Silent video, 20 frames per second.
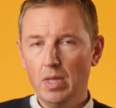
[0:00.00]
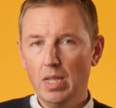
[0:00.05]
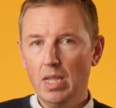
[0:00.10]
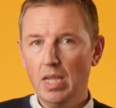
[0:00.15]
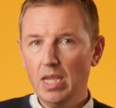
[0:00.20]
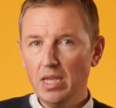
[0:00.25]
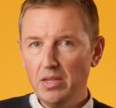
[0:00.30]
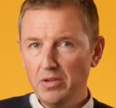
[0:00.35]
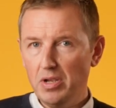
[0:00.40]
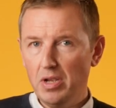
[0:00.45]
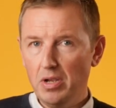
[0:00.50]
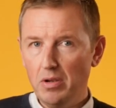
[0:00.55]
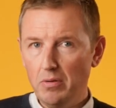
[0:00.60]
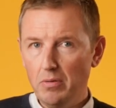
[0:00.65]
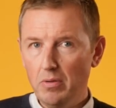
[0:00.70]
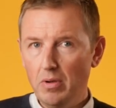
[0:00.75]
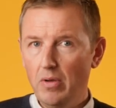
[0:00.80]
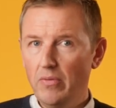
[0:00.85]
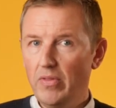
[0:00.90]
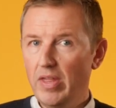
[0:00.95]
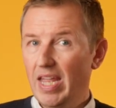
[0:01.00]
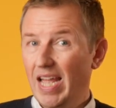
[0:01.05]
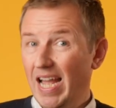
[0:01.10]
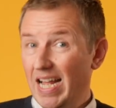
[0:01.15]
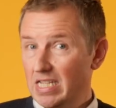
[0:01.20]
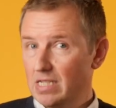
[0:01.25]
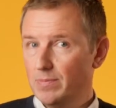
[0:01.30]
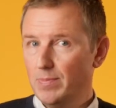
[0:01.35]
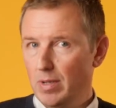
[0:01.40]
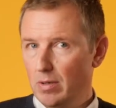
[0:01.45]
He knew that he
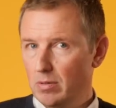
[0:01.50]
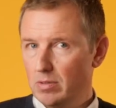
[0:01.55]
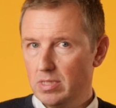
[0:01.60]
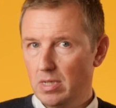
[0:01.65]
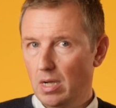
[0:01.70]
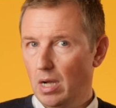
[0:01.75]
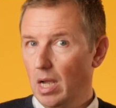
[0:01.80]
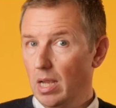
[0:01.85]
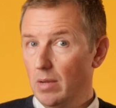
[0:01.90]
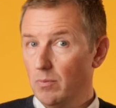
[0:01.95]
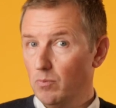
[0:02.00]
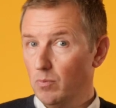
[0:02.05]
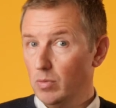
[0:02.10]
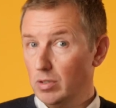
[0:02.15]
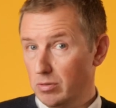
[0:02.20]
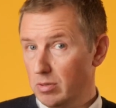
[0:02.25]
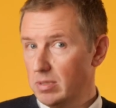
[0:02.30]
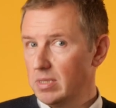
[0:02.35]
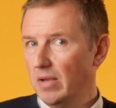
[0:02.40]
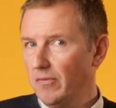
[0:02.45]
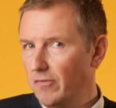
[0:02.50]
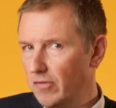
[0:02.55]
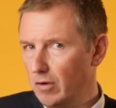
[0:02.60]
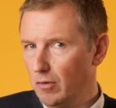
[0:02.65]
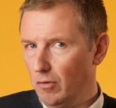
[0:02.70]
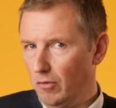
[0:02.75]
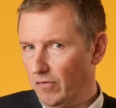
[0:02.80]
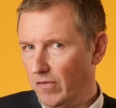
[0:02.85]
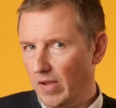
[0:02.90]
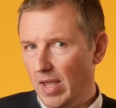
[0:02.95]
had to be on time, which was
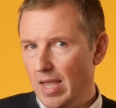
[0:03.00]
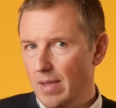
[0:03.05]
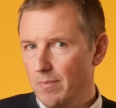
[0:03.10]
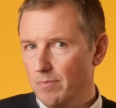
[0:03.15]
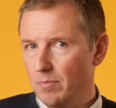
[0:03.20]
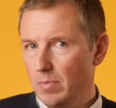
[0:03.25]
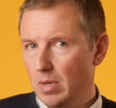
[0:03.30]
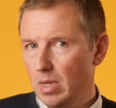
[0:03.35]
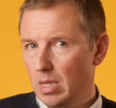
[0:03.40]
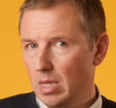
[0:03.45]
difficult for him,